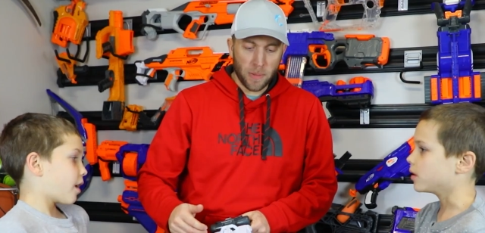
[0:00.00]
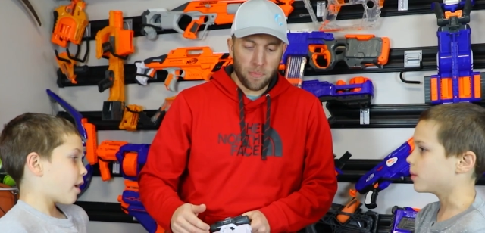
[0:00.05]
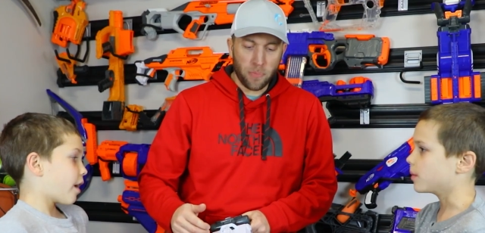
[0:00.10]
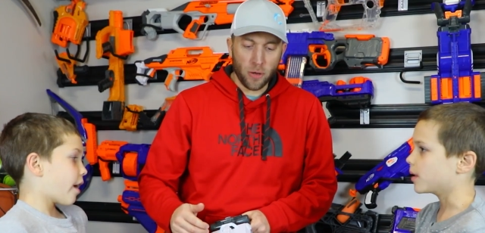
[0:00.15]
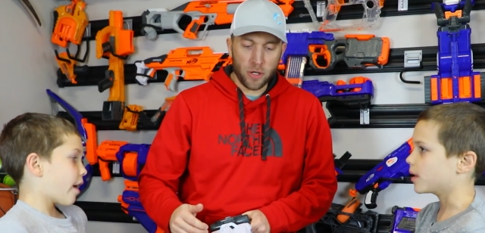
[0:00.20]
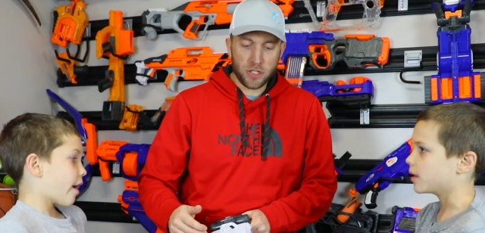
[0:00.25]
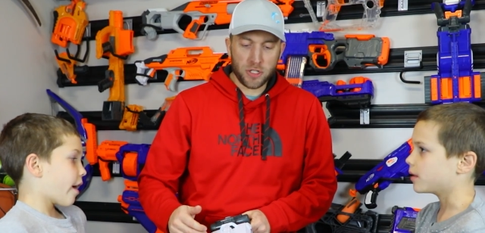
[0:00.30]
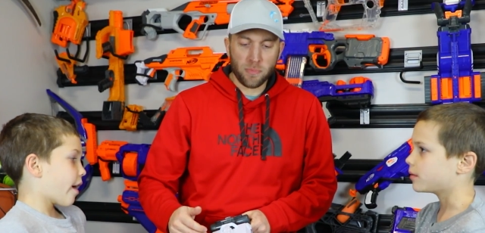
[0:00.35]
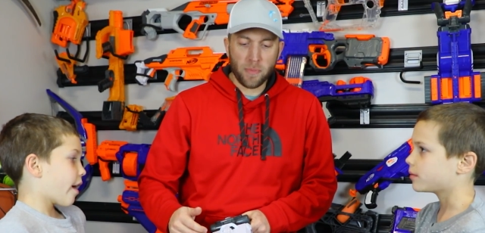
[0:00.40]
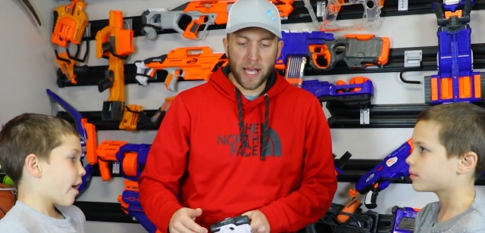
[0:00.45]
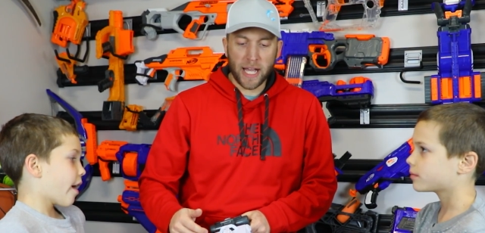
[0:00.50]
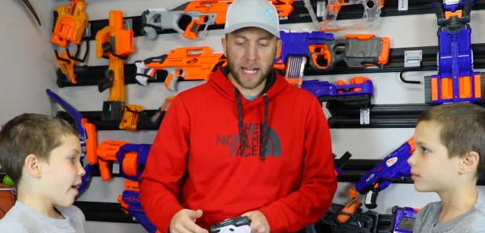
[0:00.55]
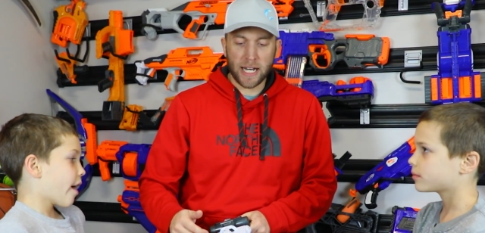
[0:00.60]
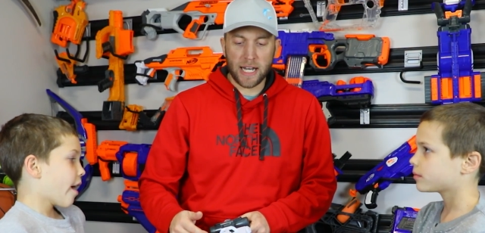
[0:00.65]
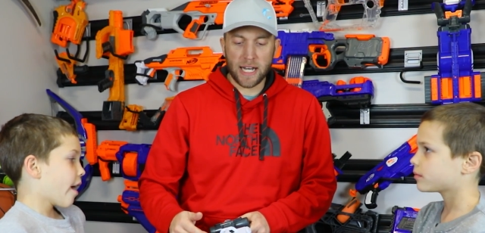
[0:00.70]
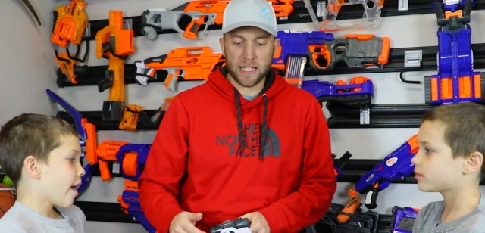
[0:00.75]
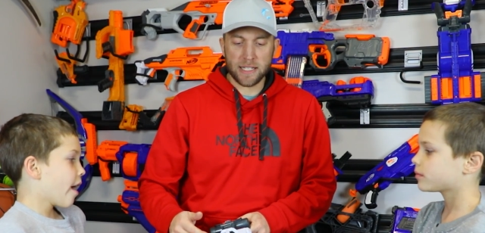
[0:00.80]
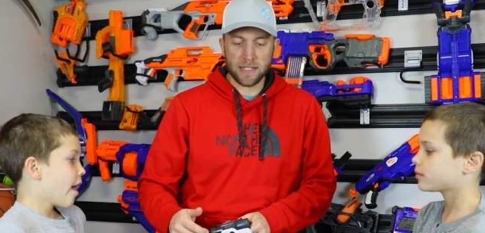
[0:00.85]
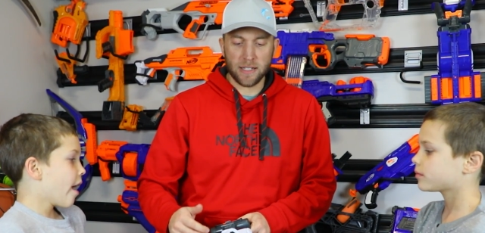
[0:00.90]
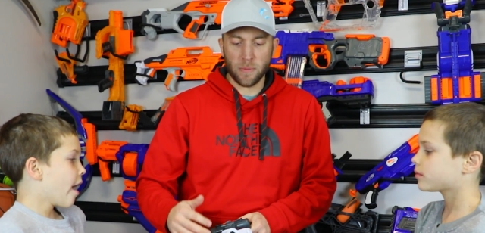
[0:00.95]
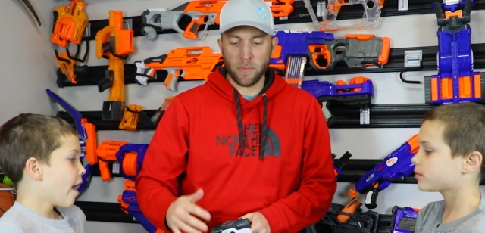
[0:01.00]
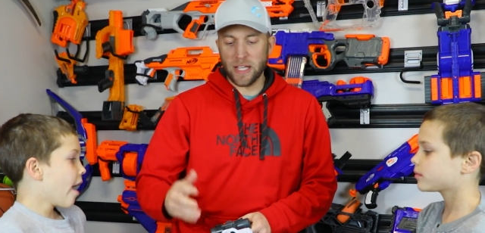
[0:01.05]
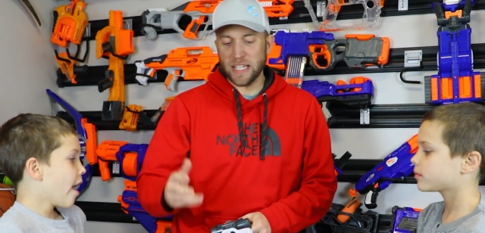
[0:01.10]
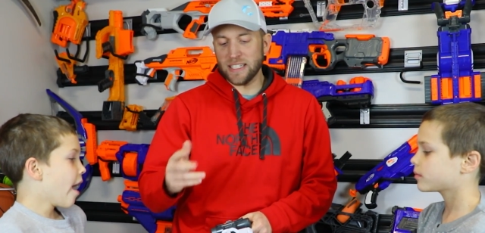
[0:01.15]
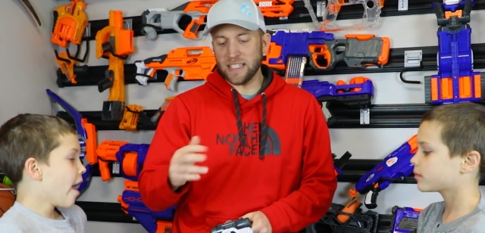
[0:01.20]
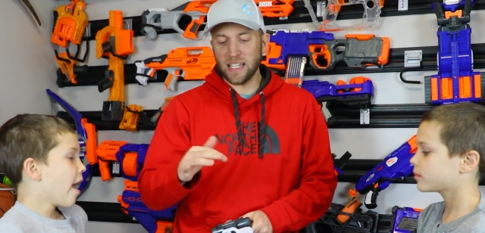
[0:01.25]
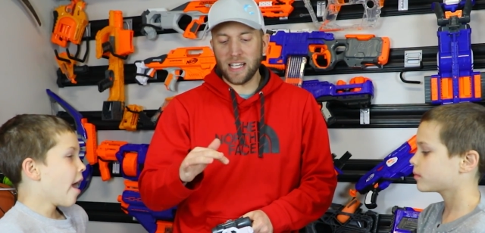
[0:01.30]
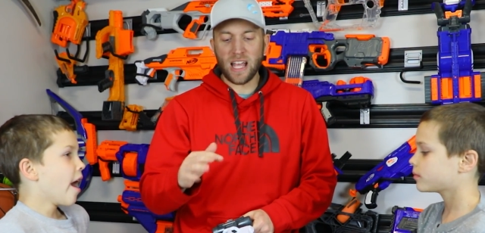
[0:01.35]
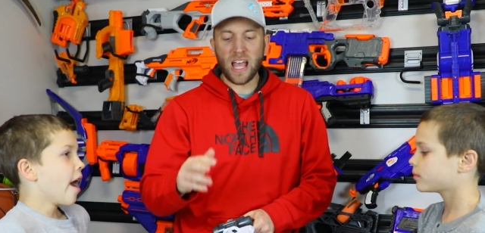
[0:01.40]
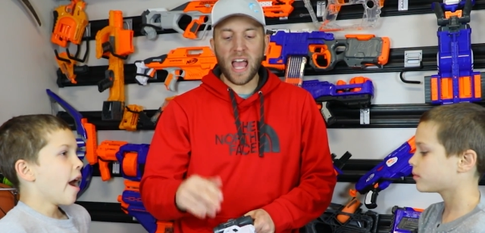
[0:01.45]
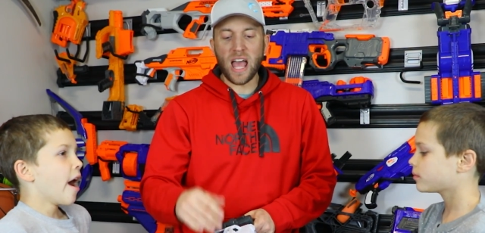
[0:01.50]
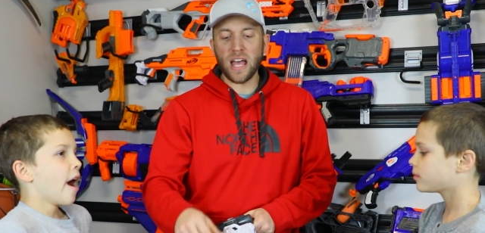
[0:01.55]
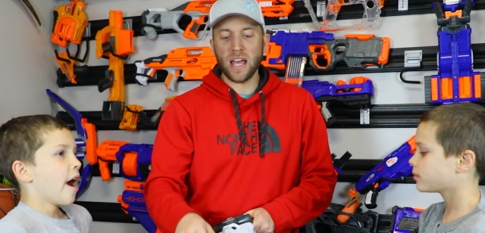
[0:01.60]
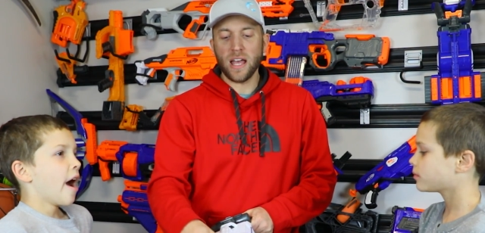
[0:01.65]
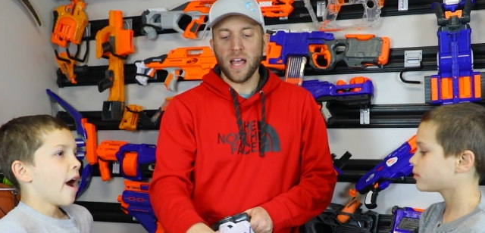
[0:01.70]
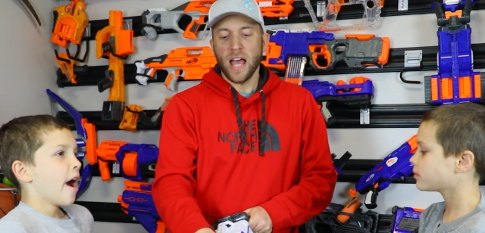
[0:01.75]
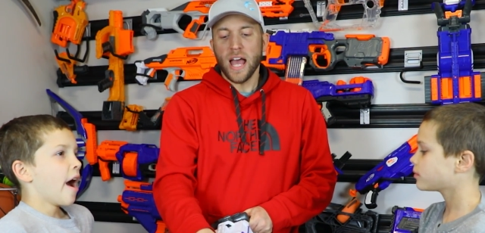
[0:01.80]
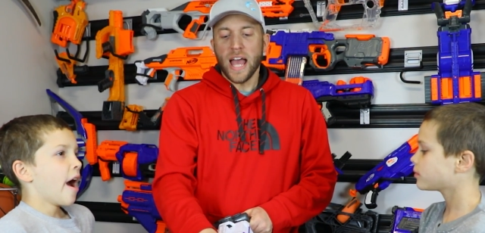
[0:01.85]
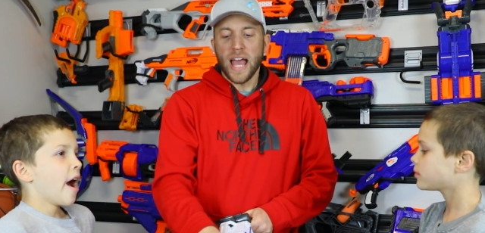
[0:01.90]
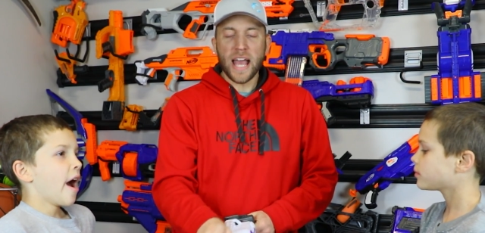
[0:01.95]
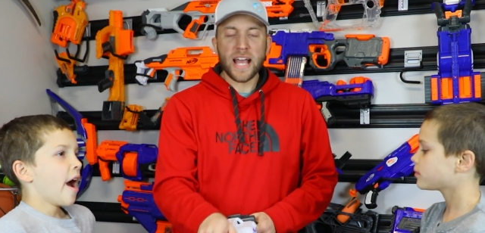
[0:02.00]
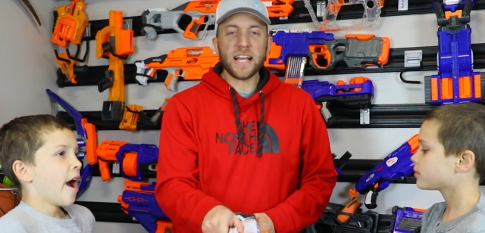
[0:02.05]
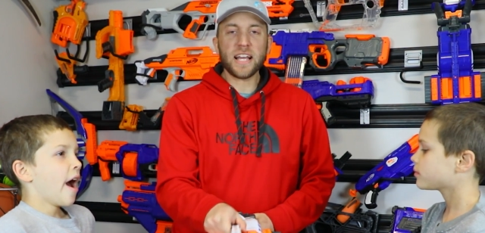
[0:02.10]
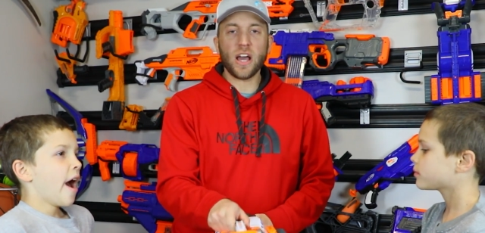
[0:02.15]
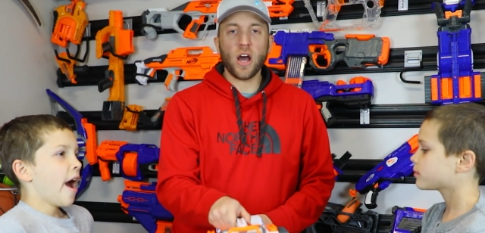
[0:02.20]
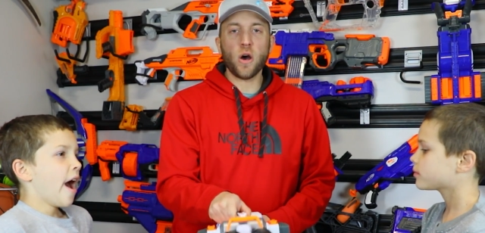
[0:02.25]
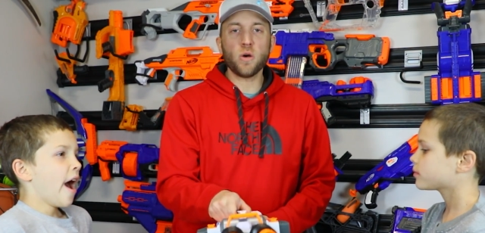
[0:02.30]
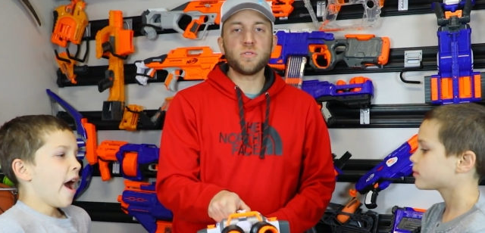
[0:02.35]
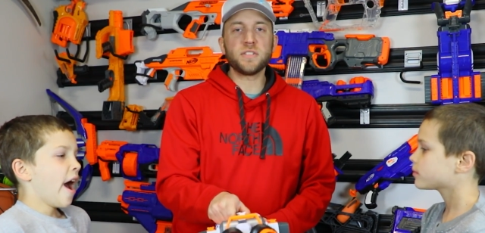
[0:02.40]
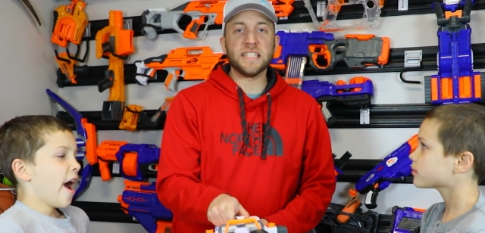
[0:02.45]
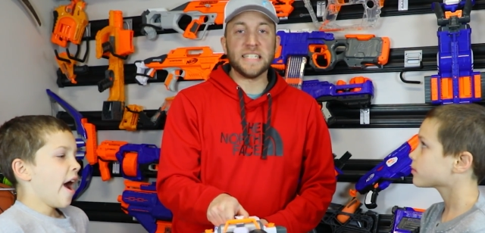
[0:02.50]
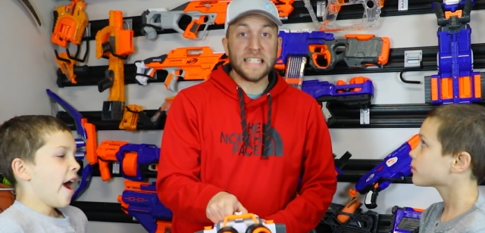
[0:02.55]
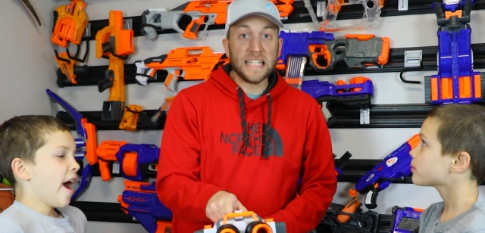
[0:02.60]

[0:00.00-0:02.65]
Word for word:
Speaker 1: The push mechanism is it goes